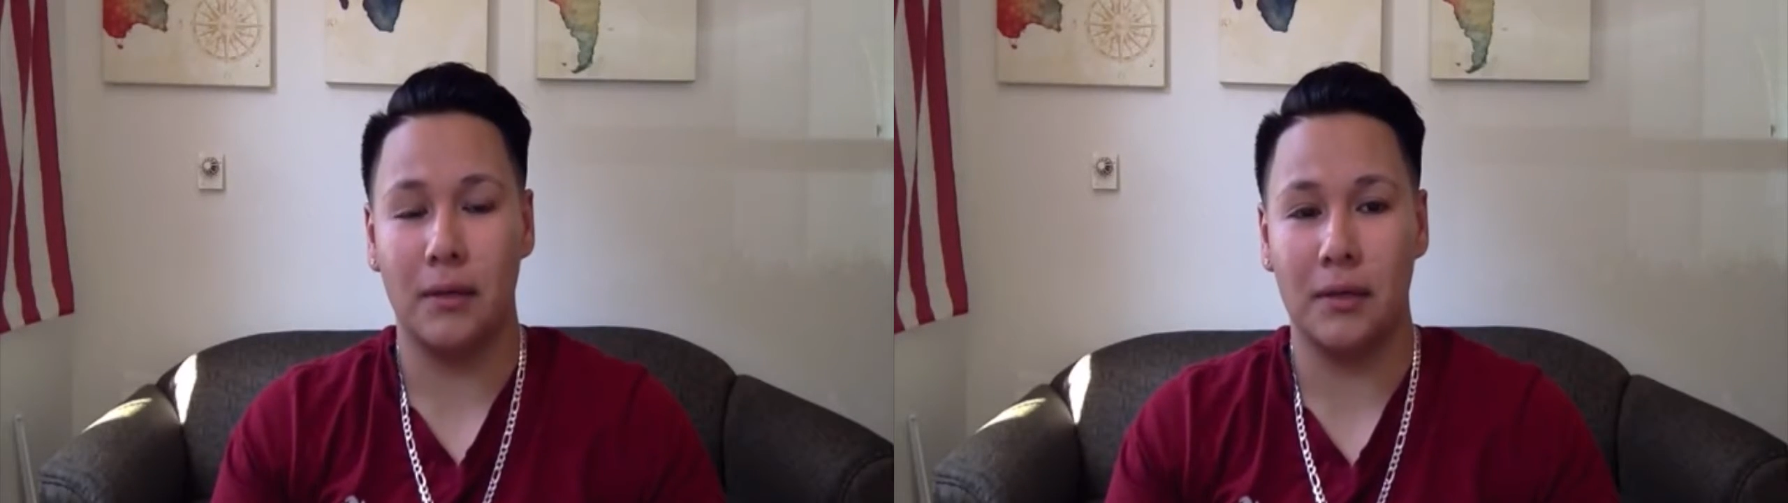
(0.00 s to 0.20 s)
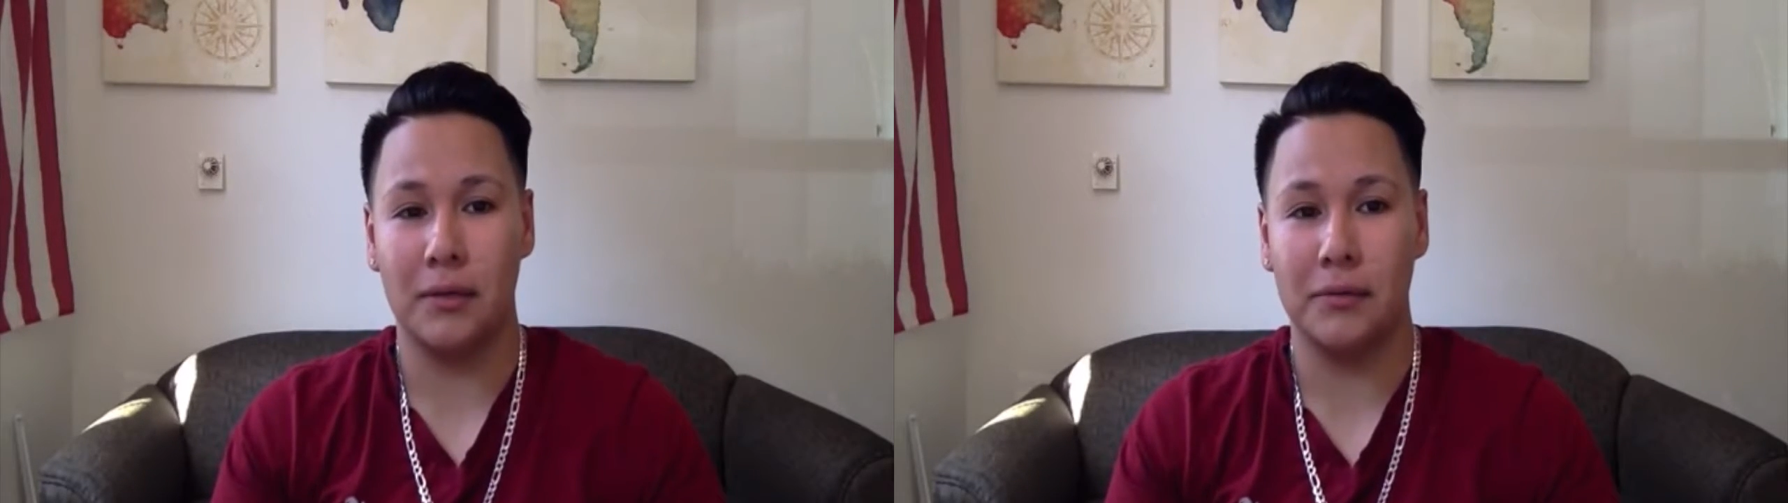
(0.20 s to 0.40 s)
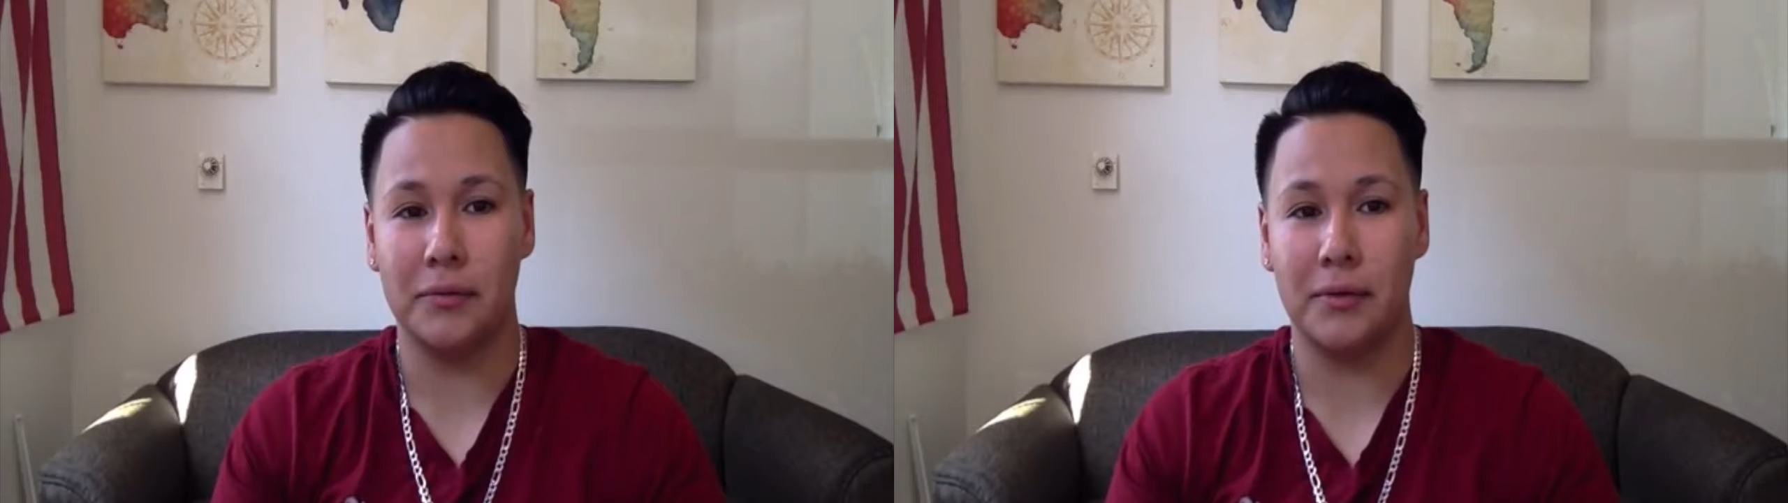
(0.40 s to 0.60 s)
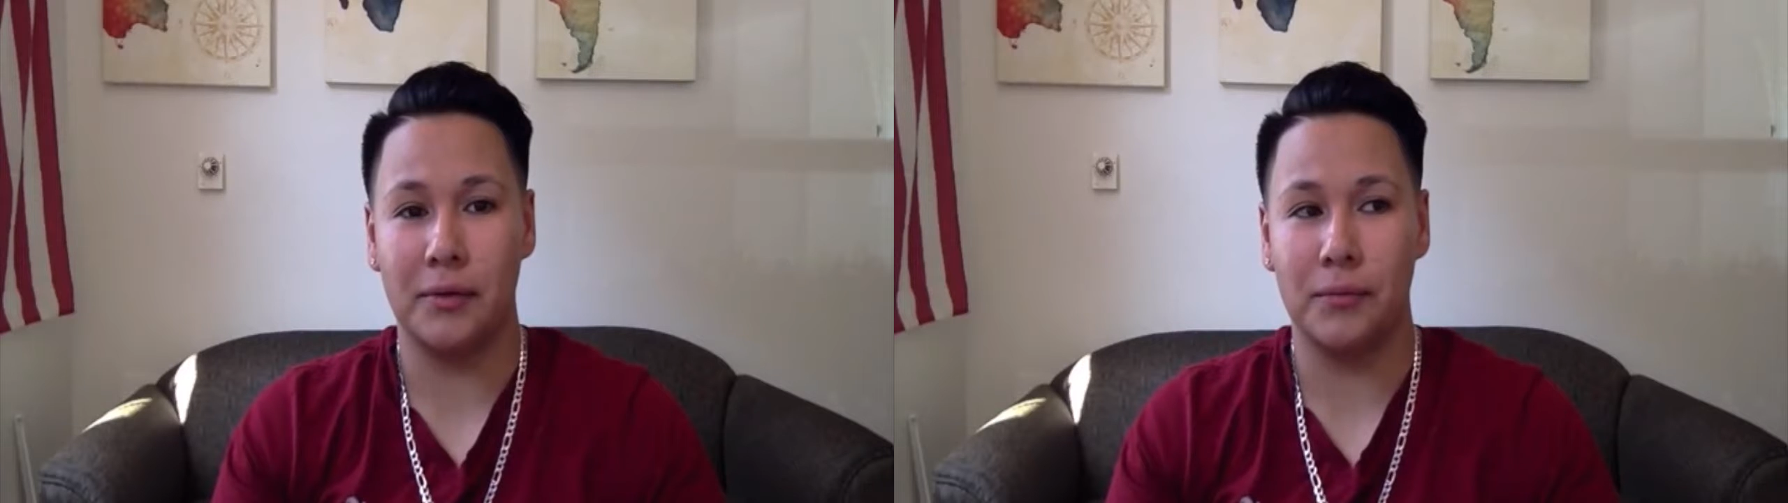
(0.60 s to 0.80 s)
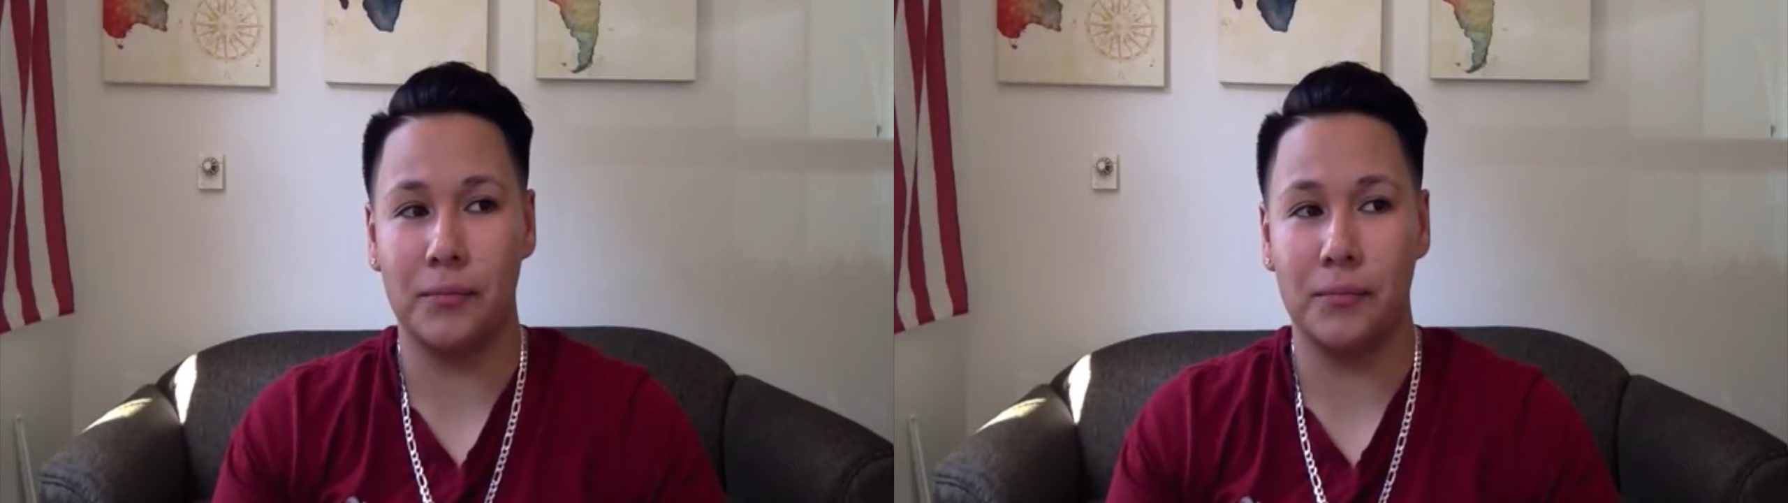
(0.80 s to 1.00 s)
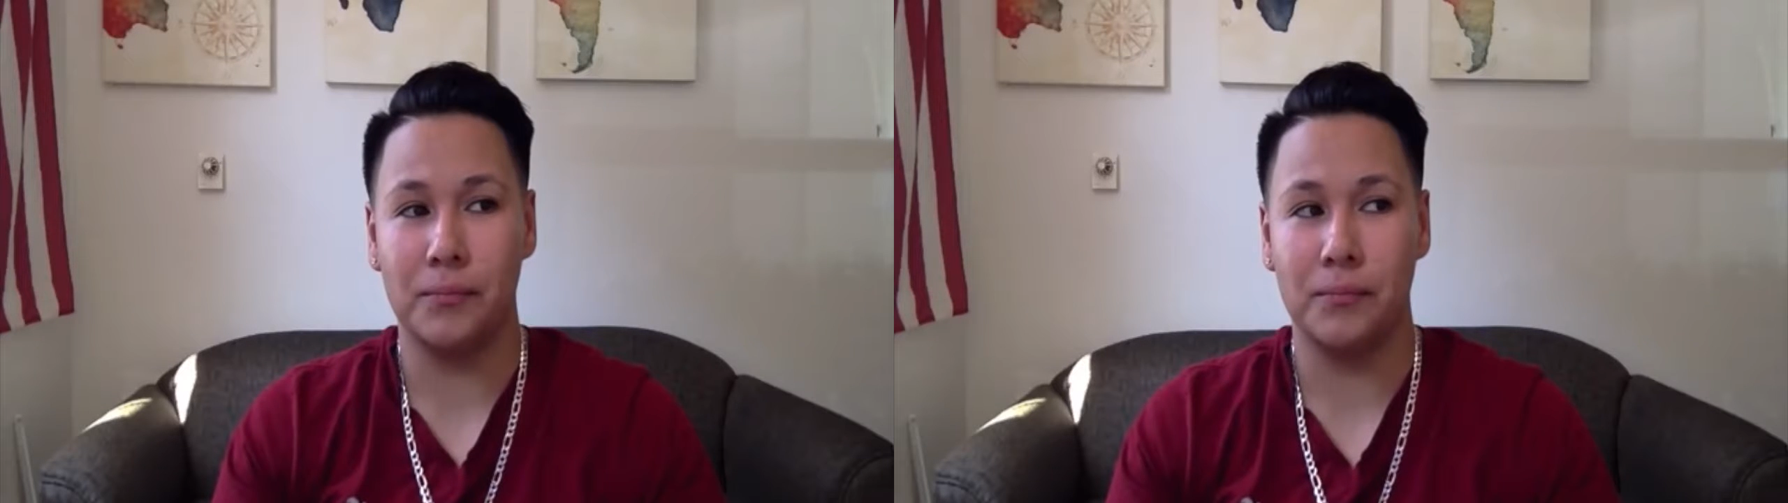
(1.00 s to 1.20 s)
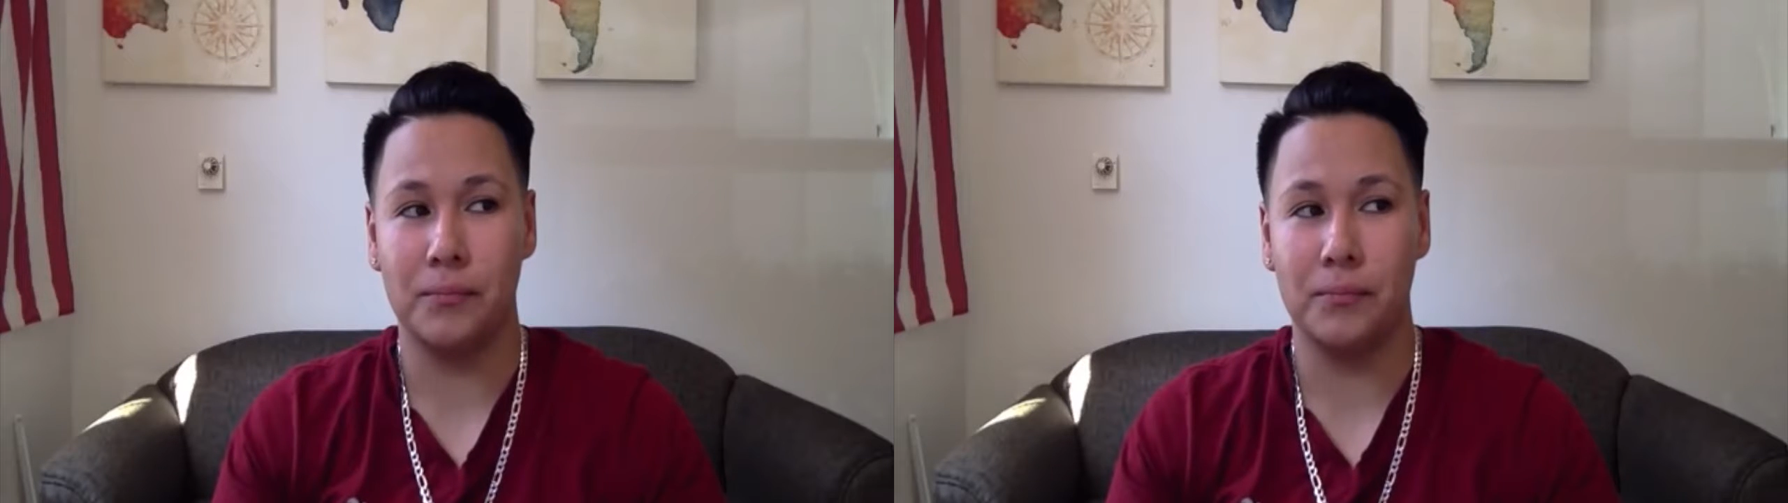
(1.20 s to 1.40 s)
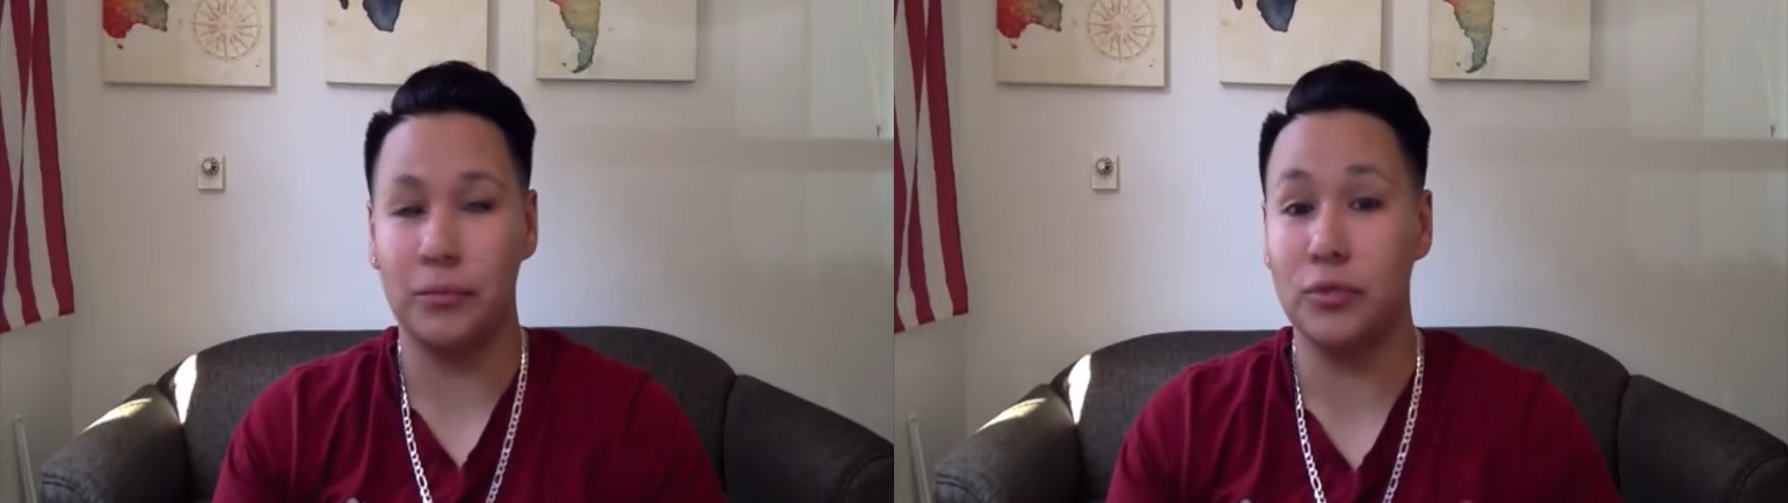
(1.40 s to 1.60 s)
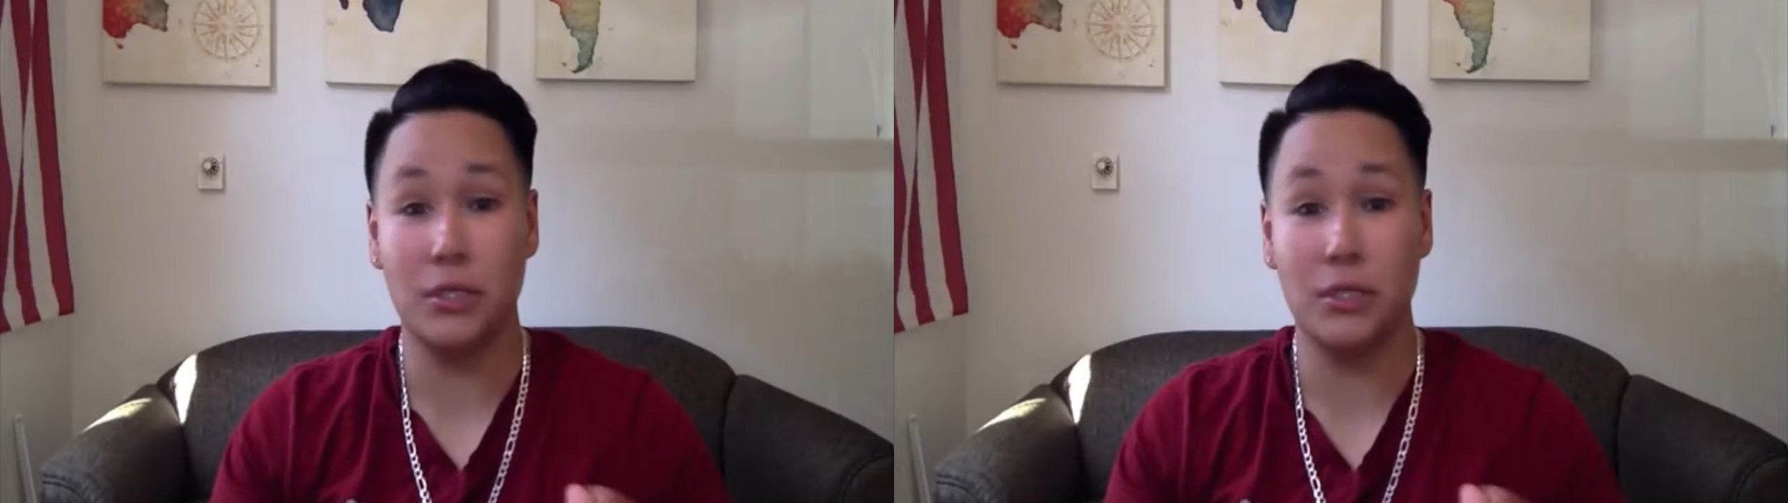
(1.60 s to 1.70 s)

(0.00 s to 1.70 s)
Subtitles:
and no